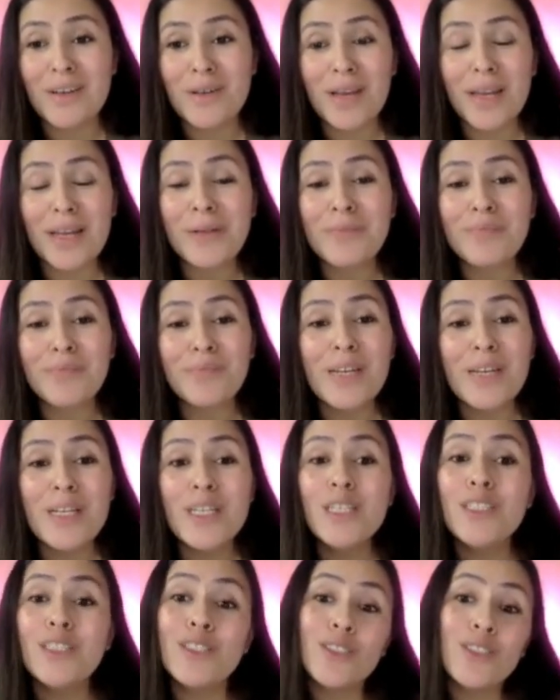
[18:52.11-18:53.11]
Okay,
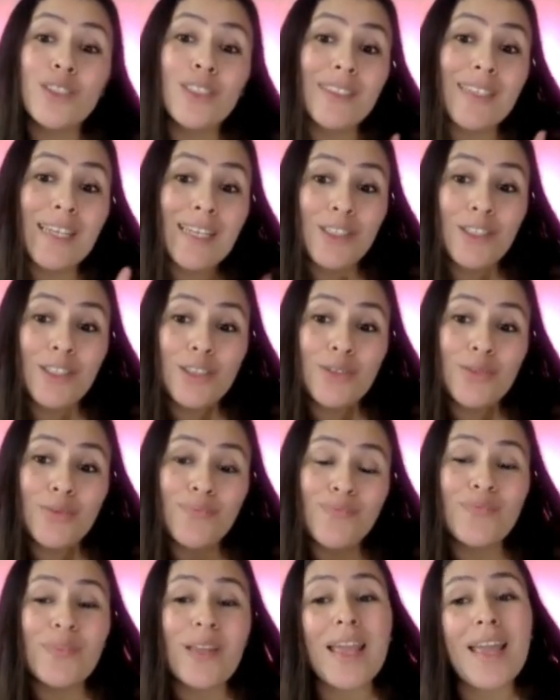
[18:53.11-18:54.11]
so stay tuned
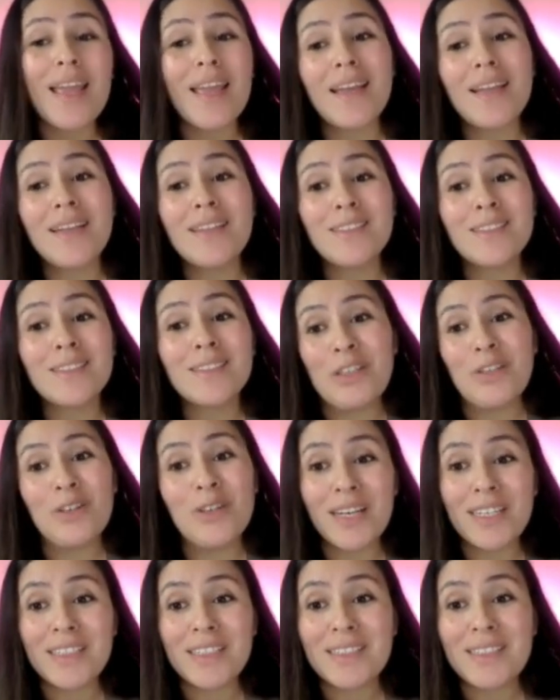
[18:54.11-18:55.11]
and see you
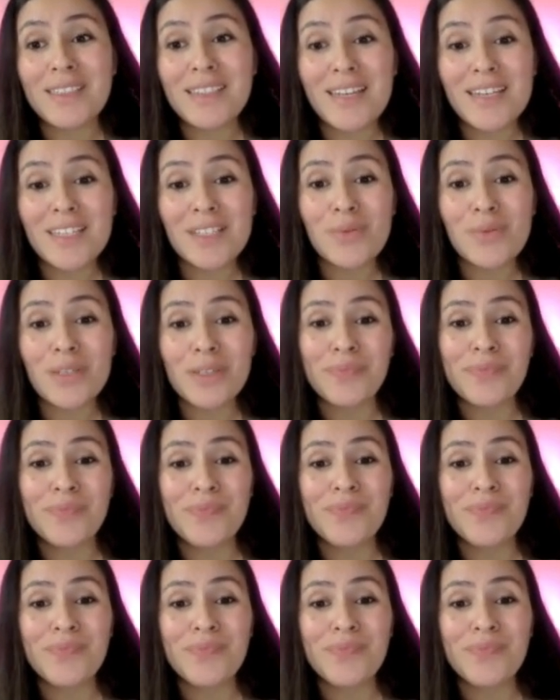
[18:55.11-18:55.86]
guys in the next one.